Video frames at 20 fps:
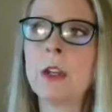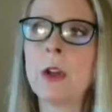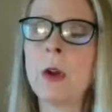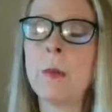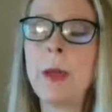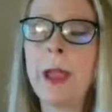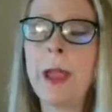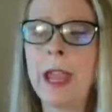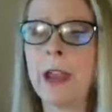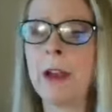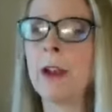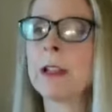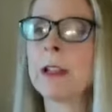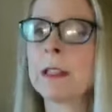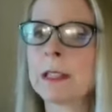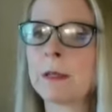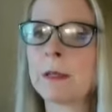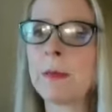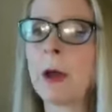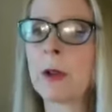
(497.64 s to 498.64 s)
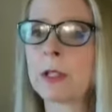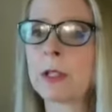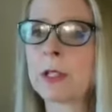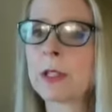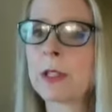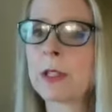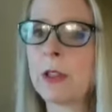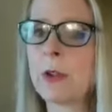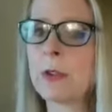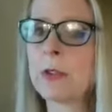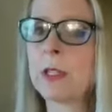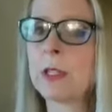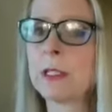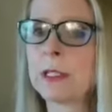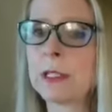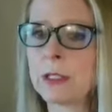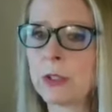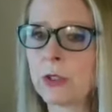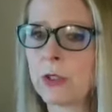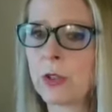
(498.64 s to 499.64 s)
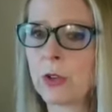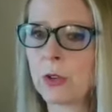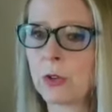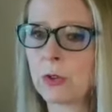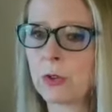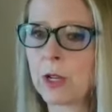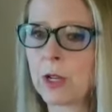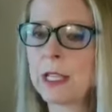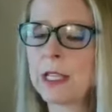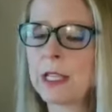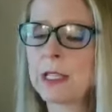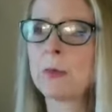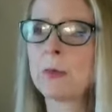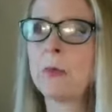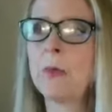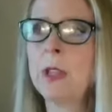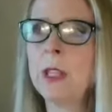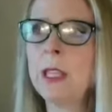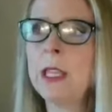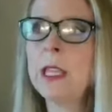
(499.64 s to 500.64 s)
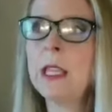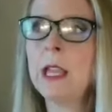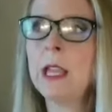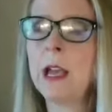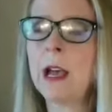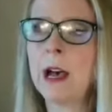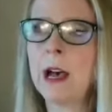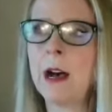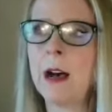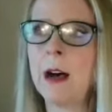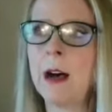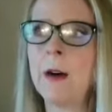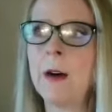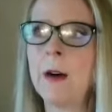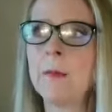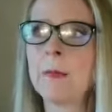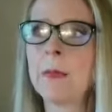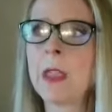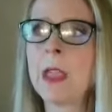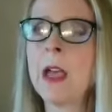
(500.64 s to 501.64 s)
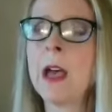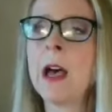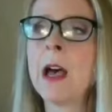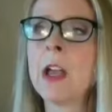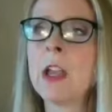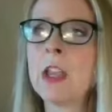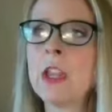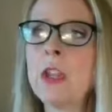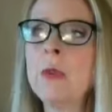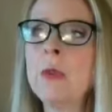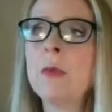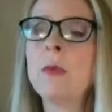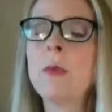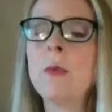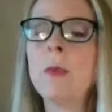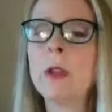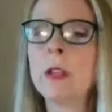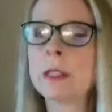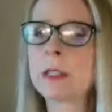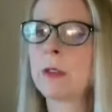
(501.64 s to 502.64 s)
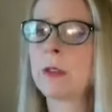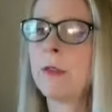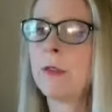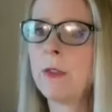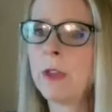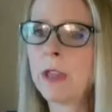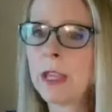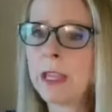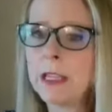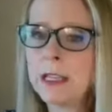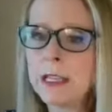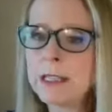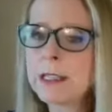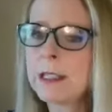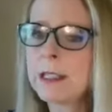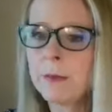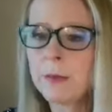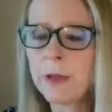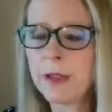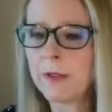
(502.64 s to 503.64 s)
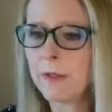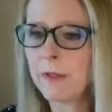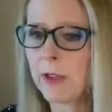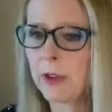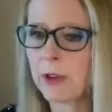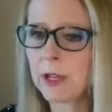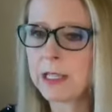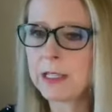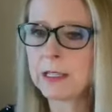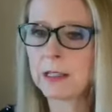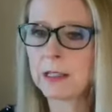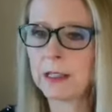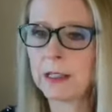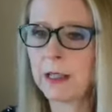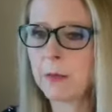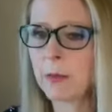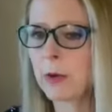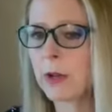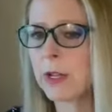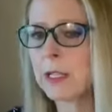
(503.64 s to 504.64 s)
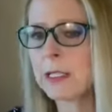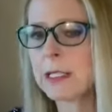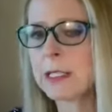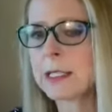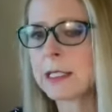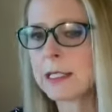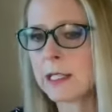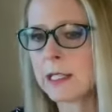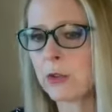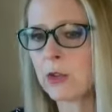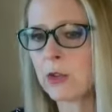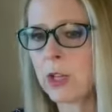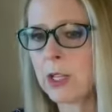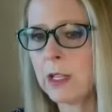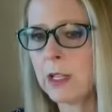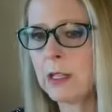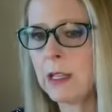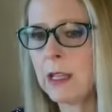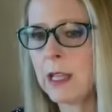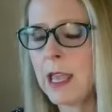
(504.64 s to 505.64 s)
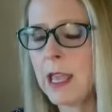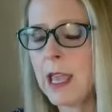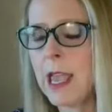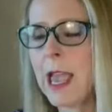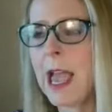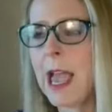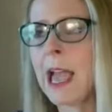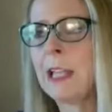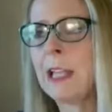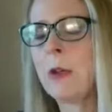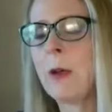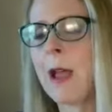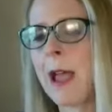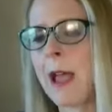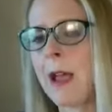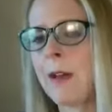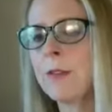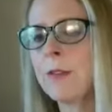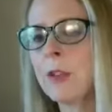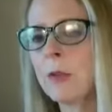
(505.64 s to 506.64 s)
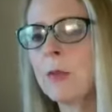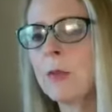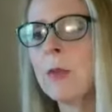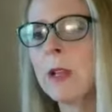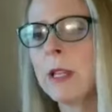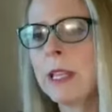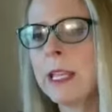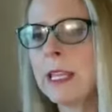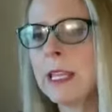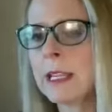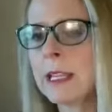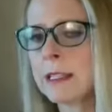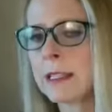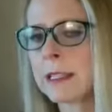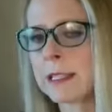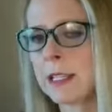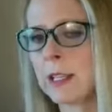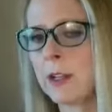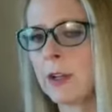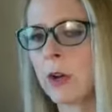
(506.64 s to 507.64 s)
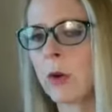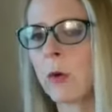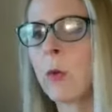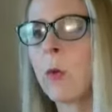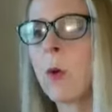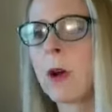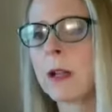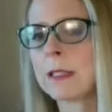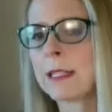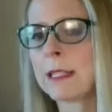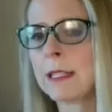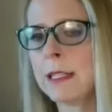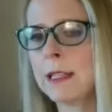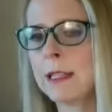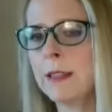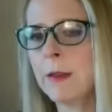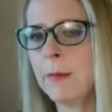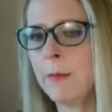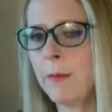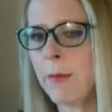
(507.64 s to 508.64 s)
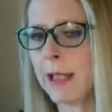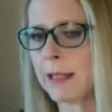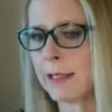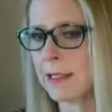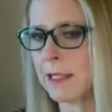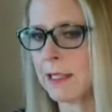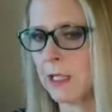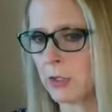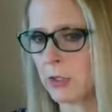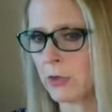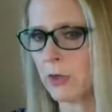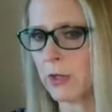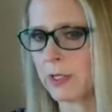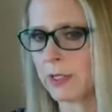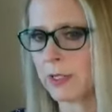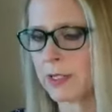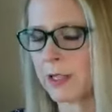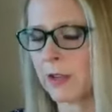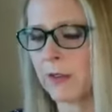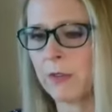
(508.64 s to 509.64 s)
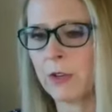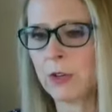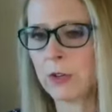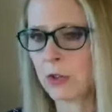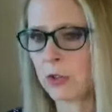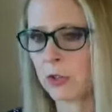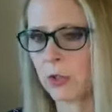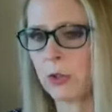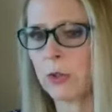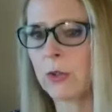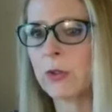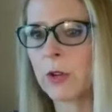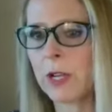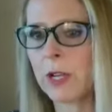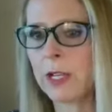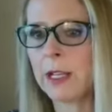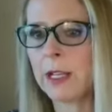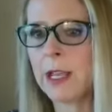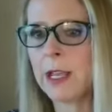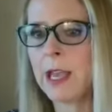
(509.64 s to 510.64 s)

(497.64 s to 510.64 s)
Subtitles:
parents about disclosing to children, it's really, it needs to be a very deliberate decision, and you have to really consider what's in the best interest of your children.